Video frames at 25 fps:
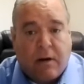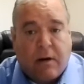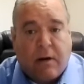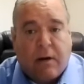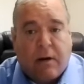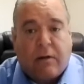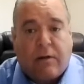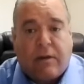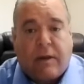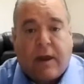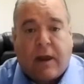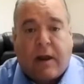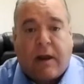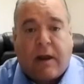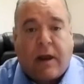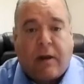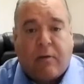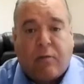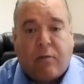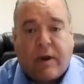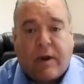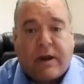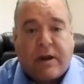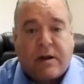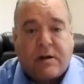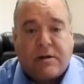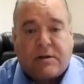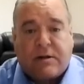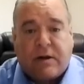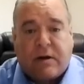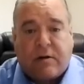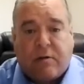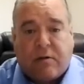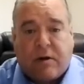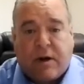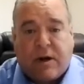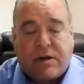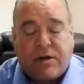that a
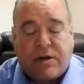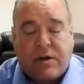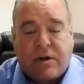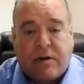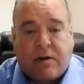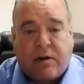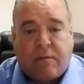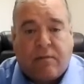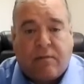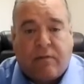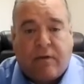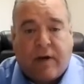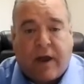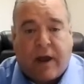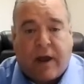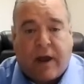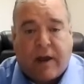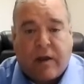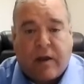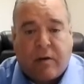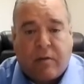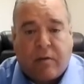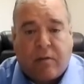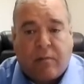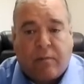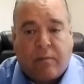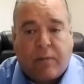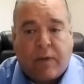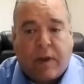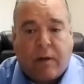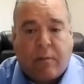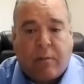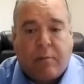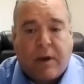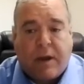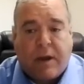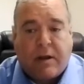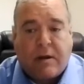reconsideration of value
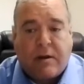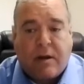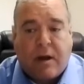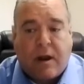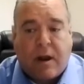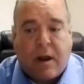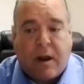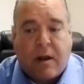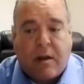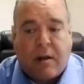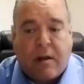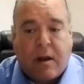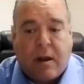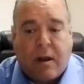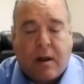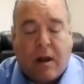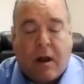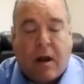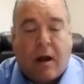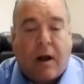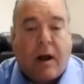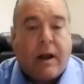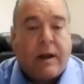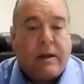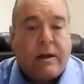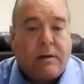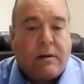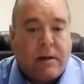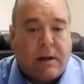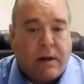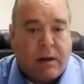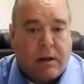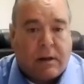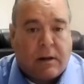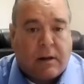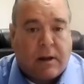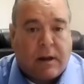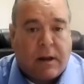be done.
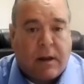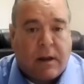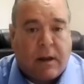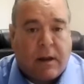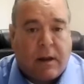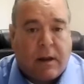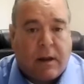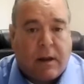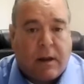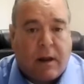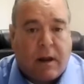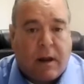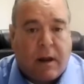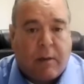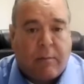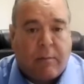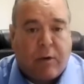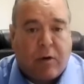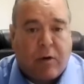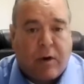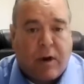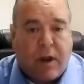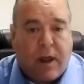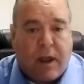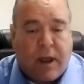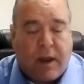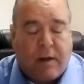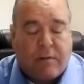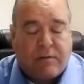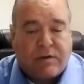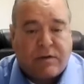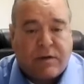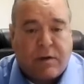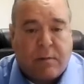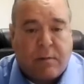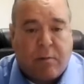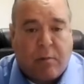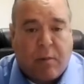Ideally, I'm going to have
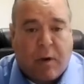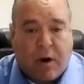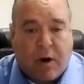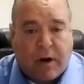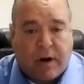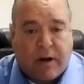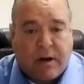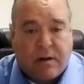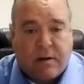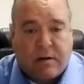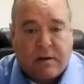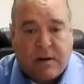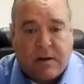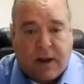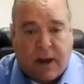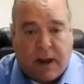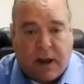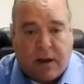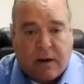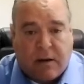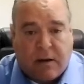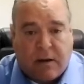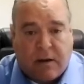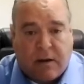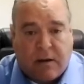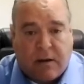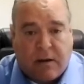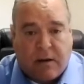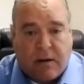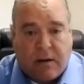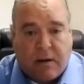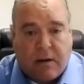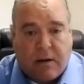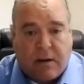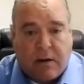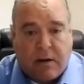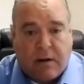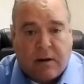some market data
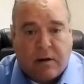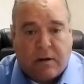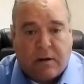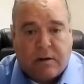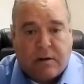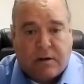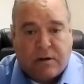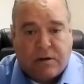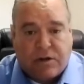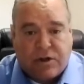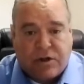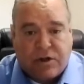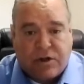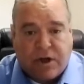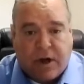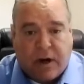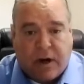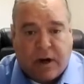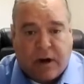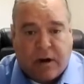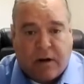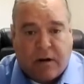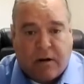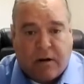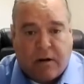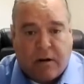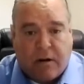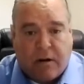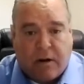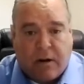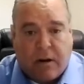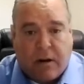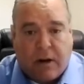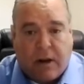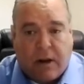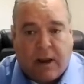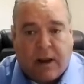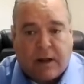to share.
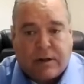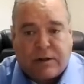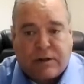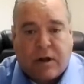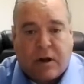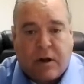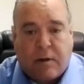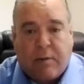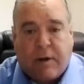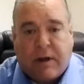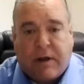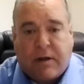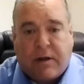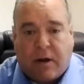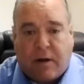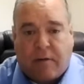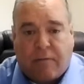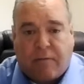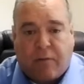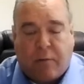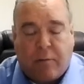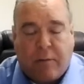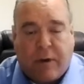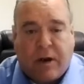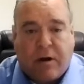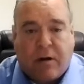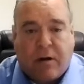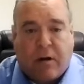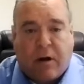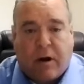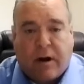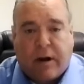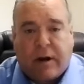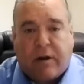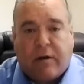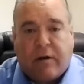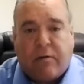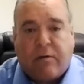It's going to be tough for me to
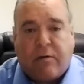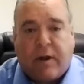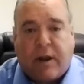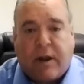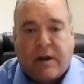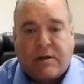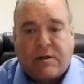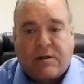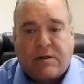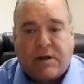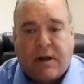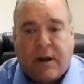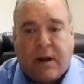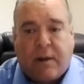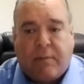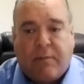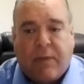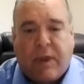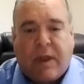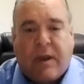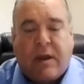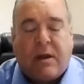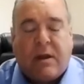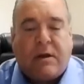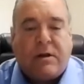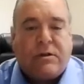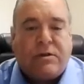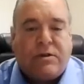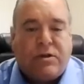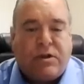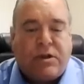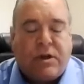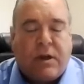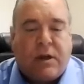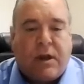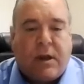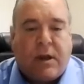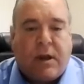argue and say,
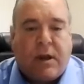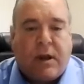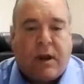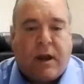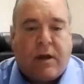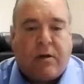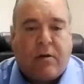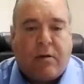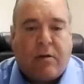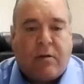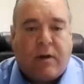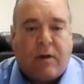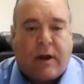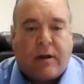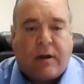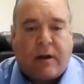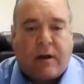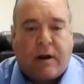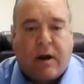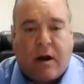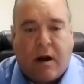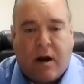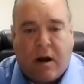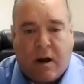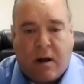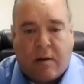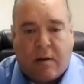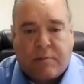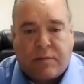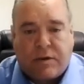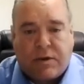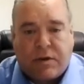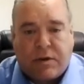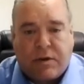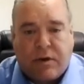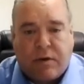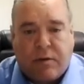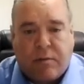gee, I don't like the
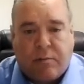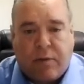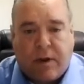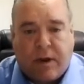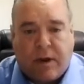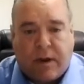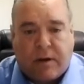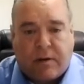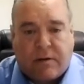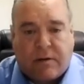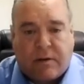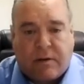comps you picked.